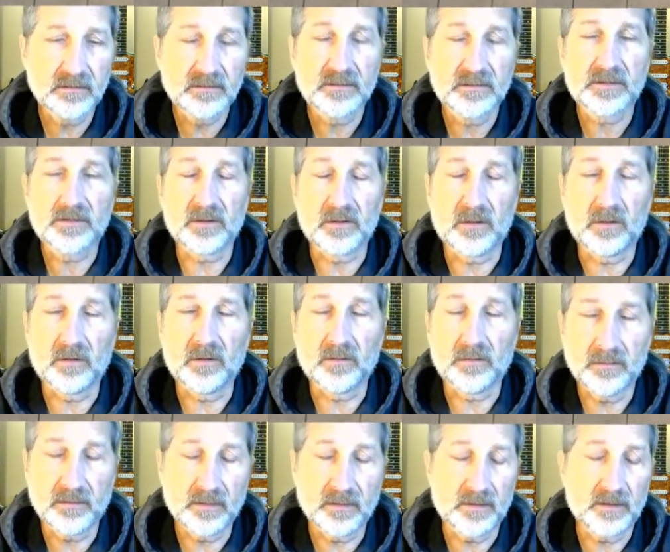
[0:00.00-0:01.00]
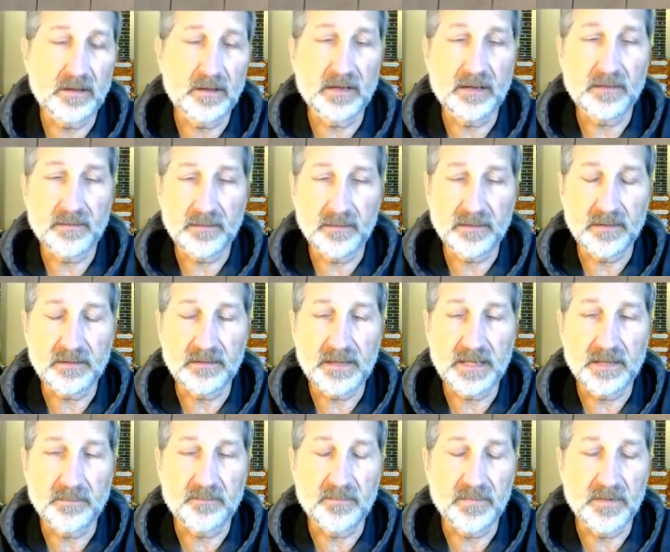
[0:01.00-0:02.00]
so
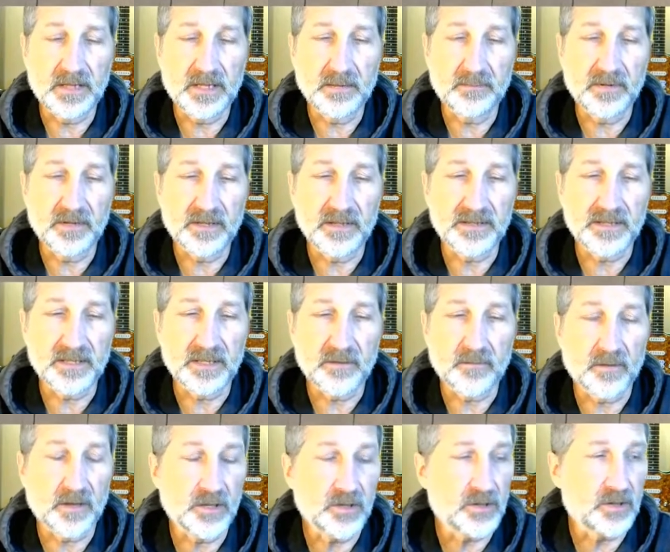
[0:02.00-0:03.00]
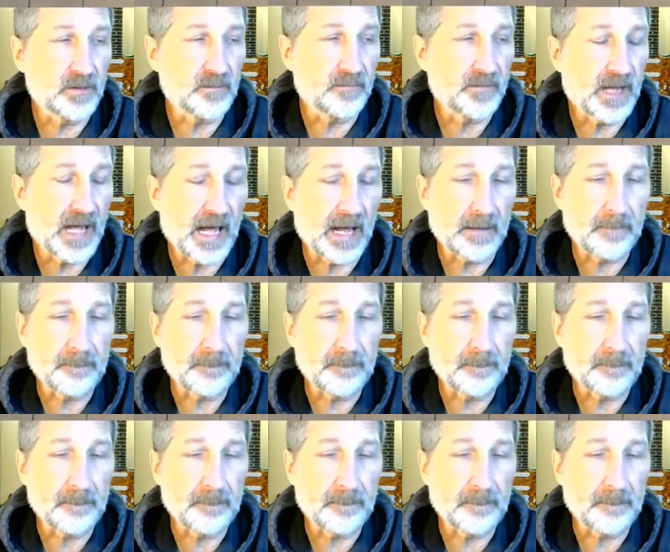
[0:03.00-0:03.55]
keep in consideration of that.